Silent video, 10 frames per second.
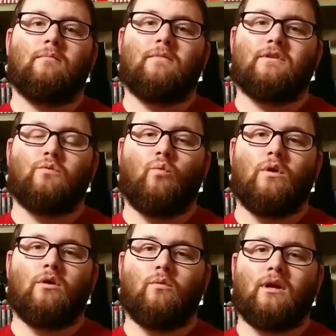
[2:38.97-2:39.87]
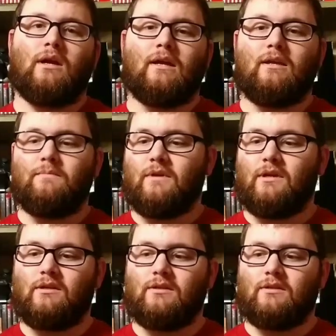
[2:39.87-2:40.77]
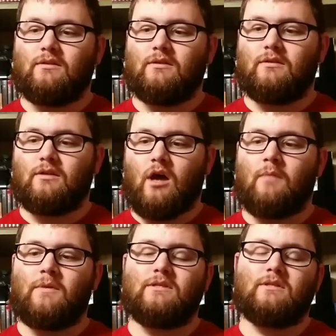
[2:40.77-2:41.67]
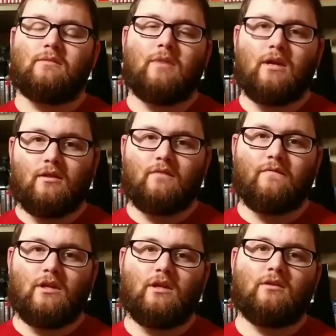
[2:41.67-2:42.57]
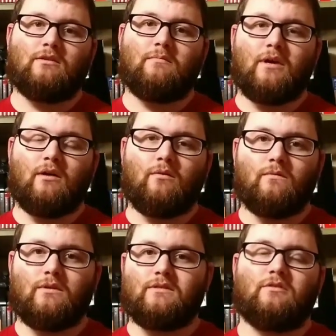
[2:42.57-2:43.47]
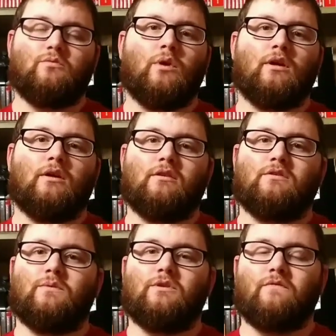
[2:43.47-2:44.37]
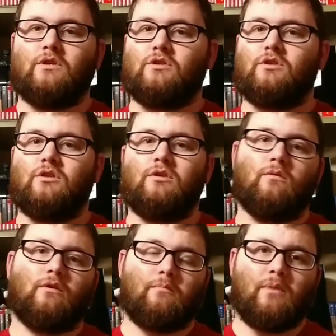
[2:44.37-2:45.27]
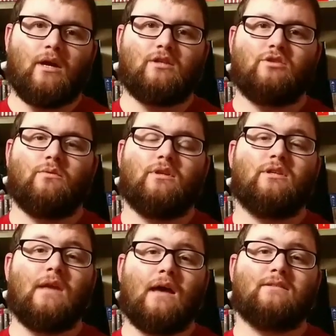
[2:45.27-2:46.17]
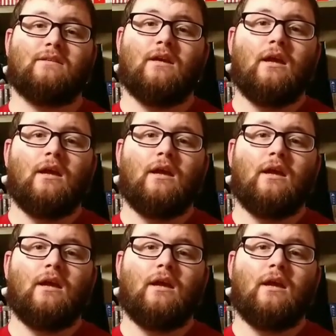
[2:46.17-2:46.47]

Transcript: This will work. I keep getting comments on my other videos about, does this work on the Switch version 2 or the patch Switch? Yes.